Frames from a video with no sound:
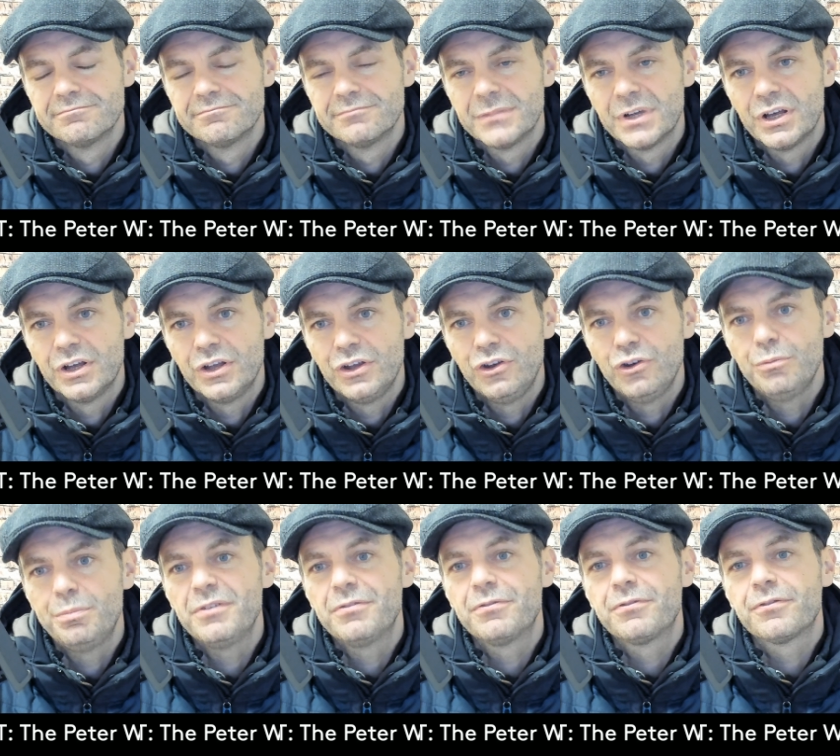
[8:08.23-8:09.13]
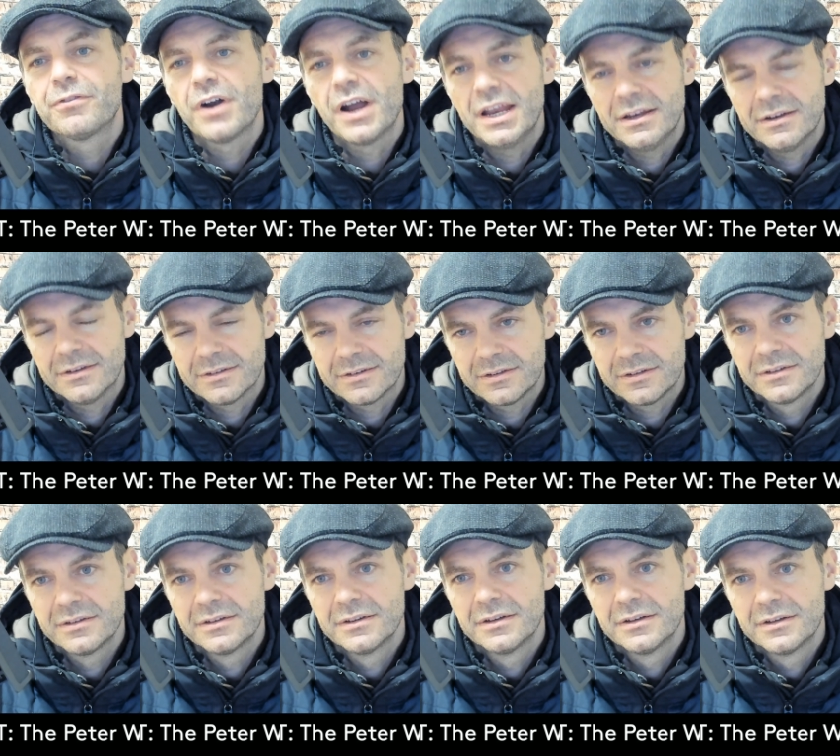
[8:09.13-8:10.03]
You'd be frightened
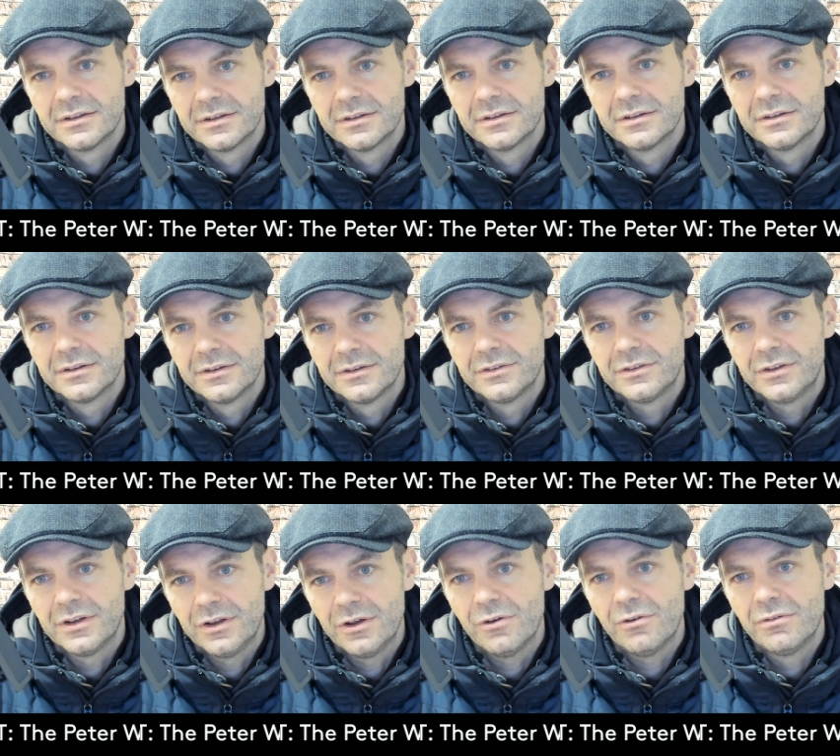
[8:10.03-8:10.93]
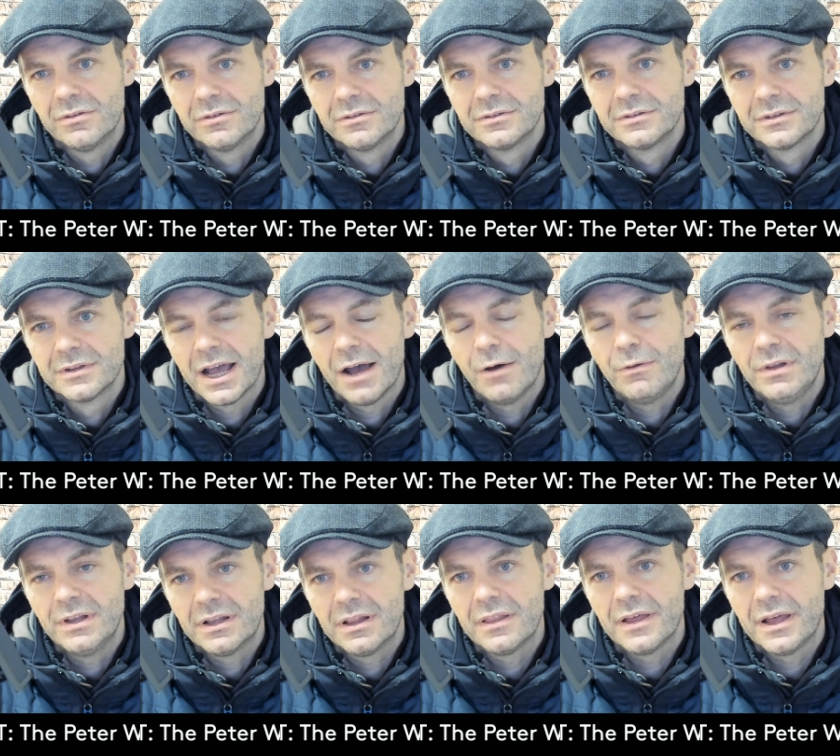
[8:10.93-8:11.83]
to know how
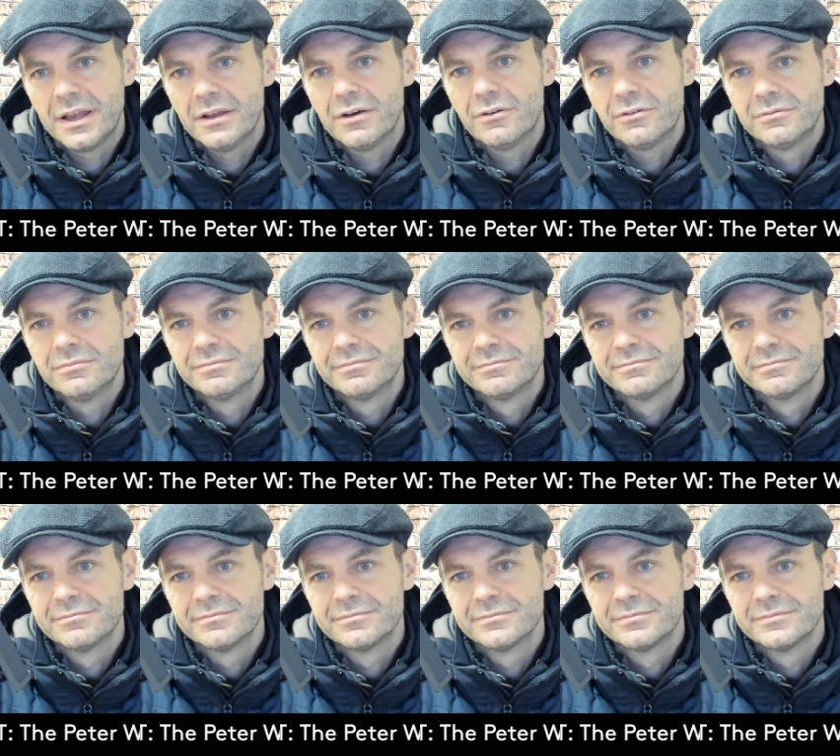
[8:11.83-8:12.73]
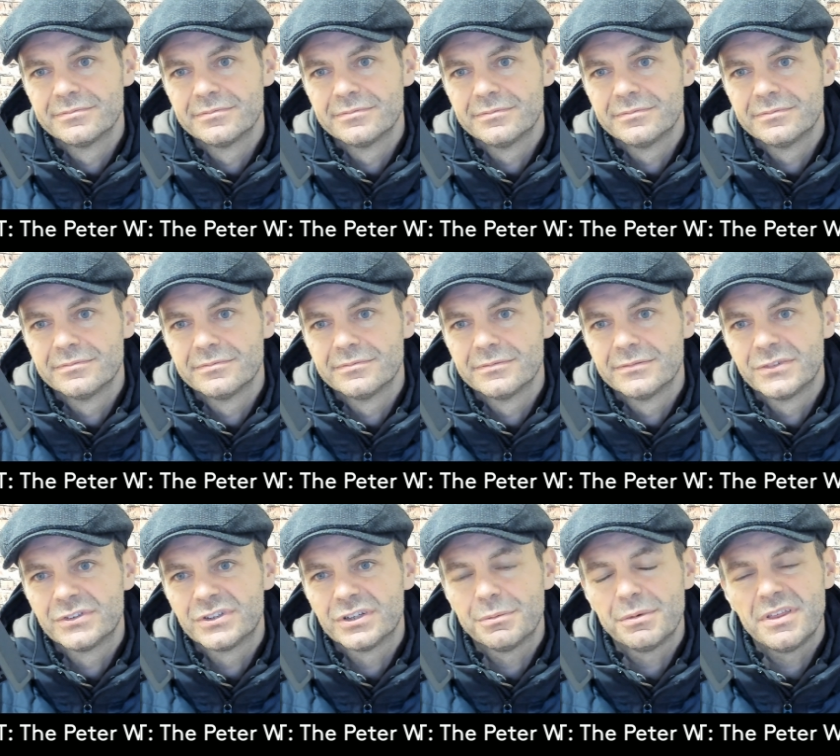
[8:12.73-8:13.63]
little they know.
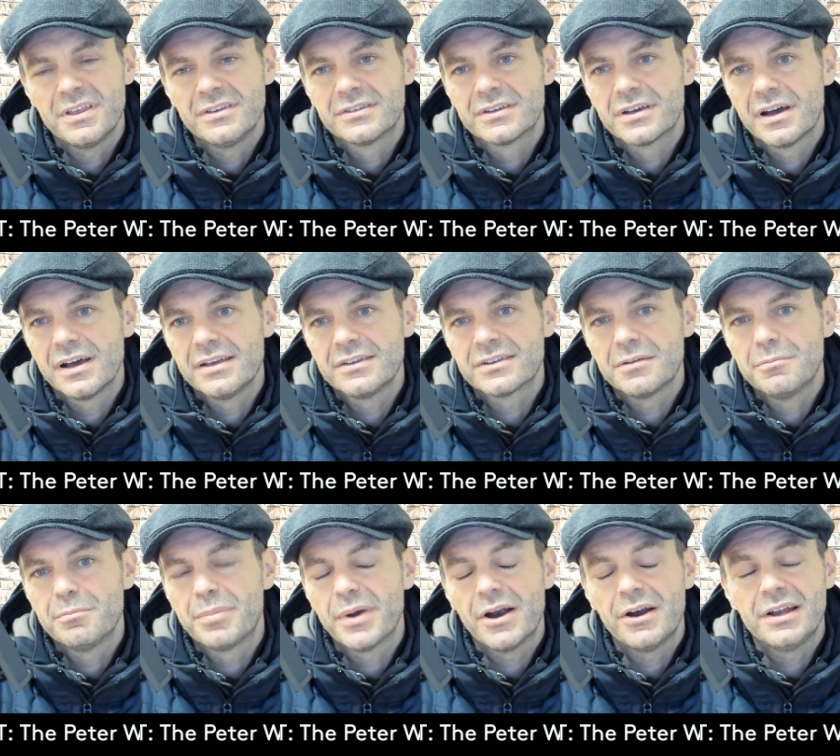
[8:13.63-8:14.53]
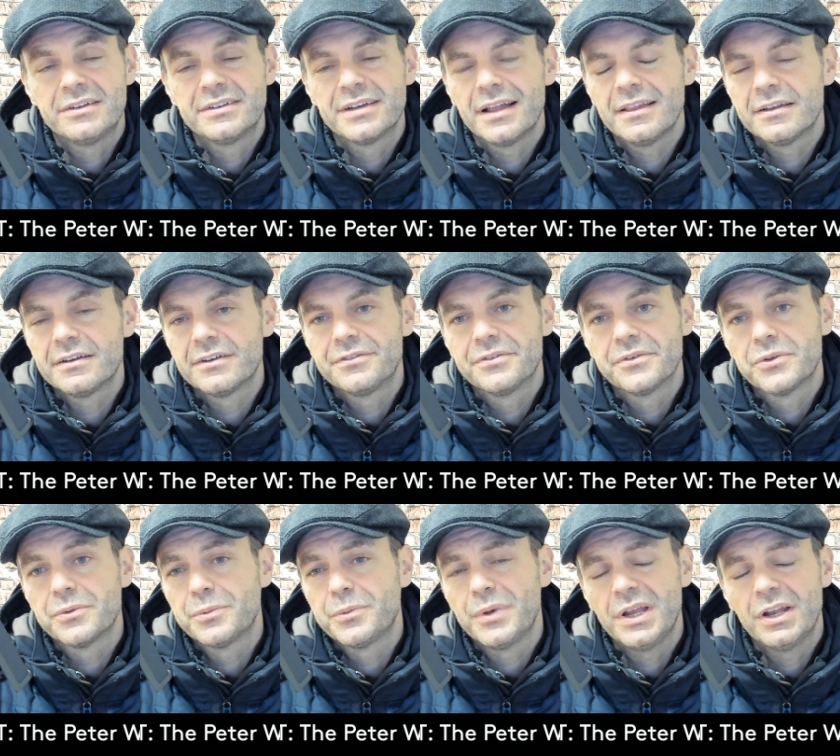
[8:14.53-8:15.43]
Some of these guys can barely tell the difference
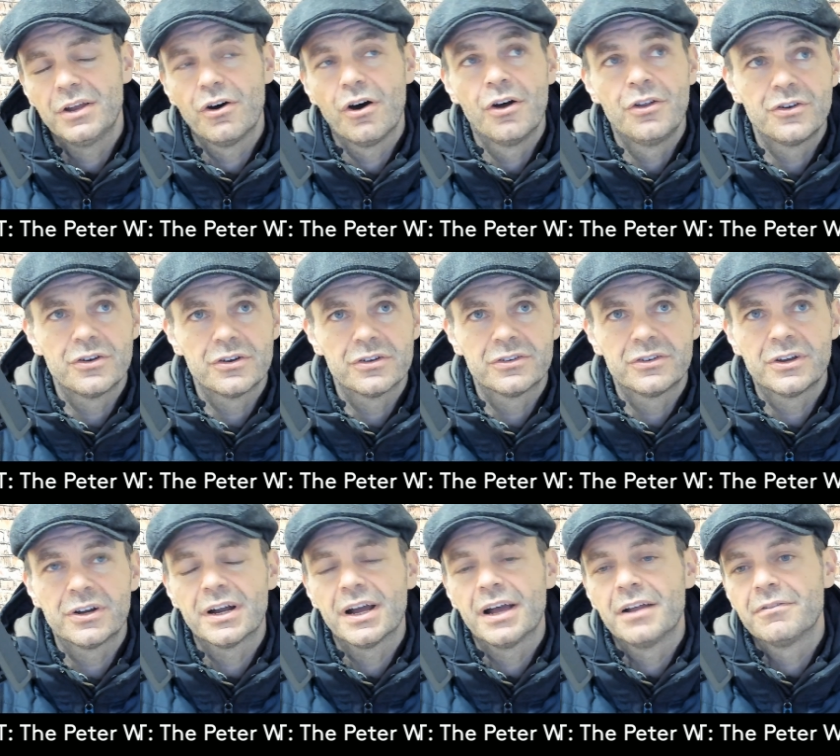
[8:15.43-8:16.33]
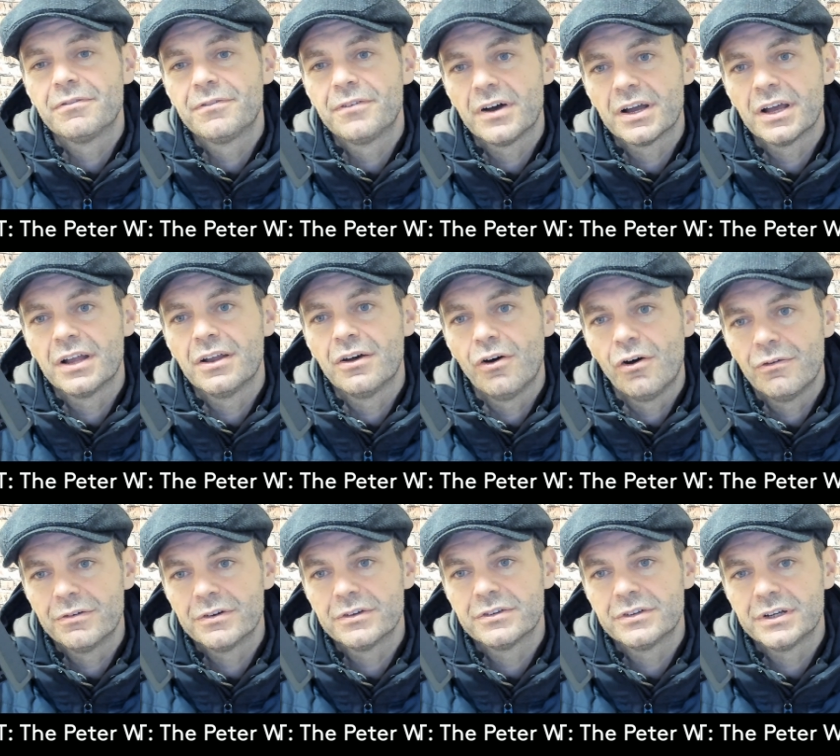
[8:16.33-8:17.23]
between understeer and fucking
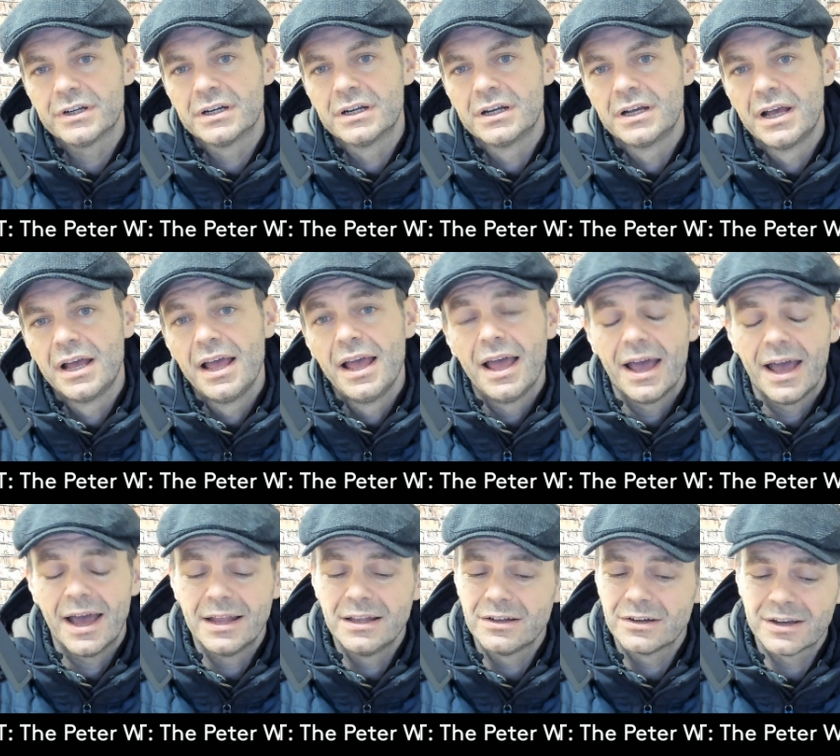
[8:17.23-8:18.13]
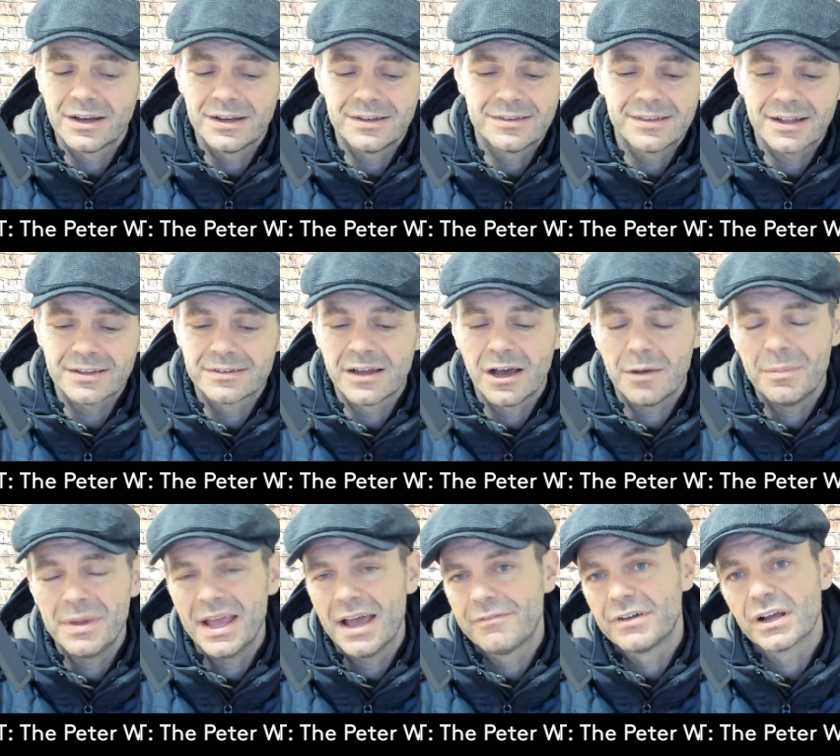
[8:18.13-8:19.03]
oversteer. And look guys, that's not me
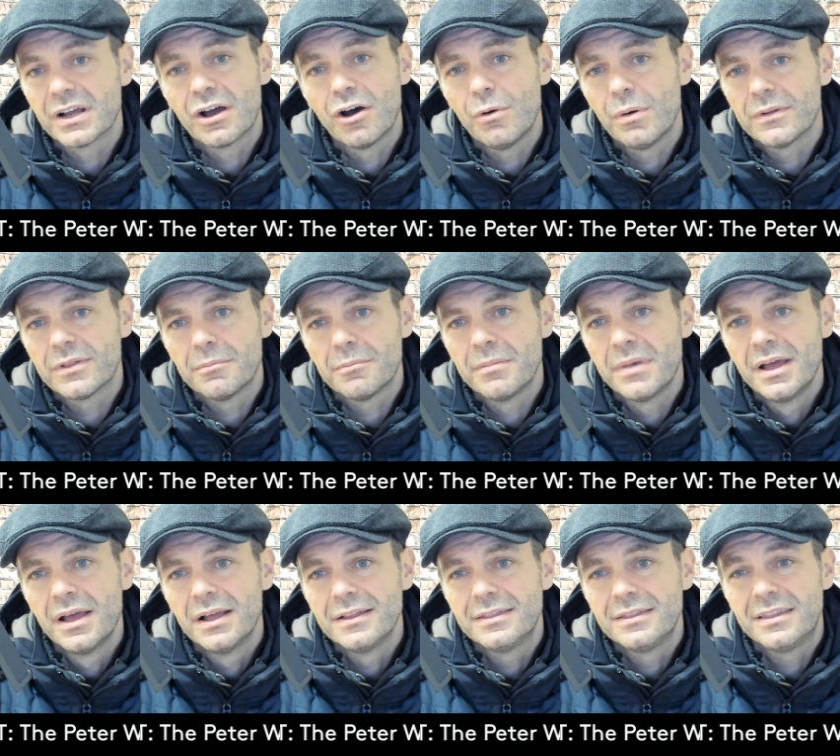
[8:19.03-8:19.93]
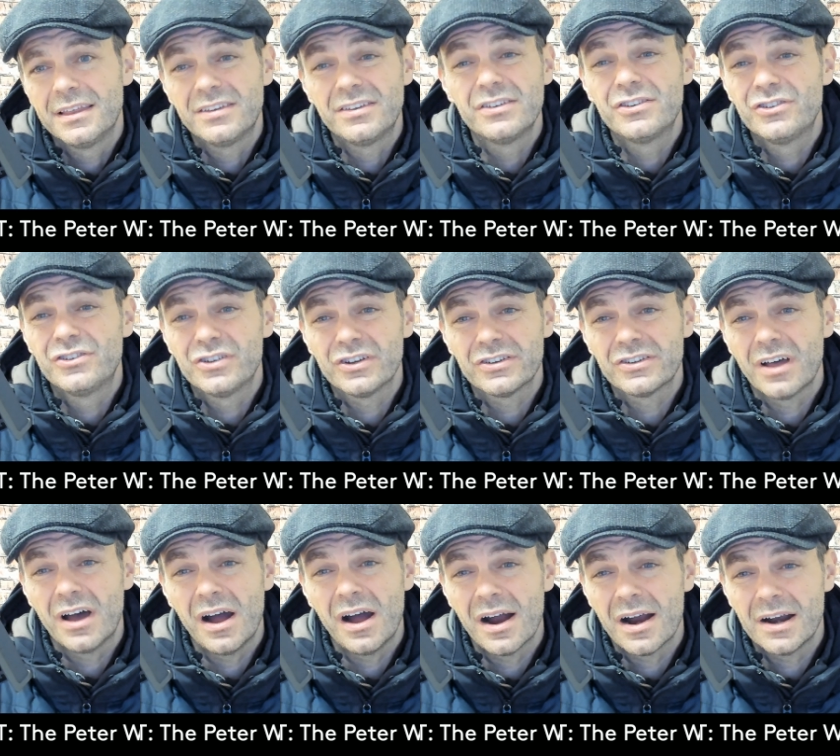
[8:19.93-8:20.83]
having a go at them. This is just the
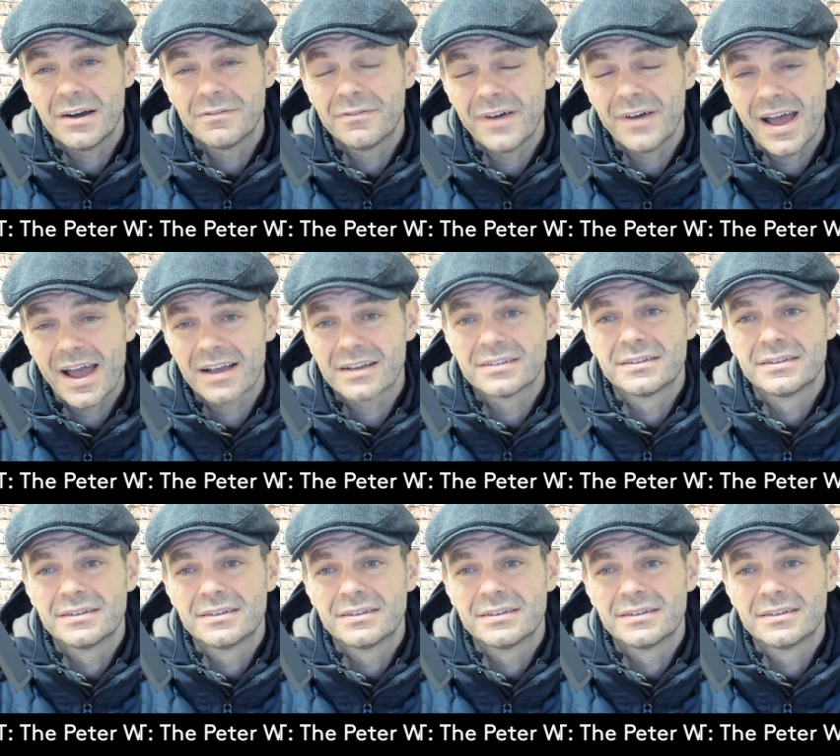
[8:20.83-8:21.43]
hard facts.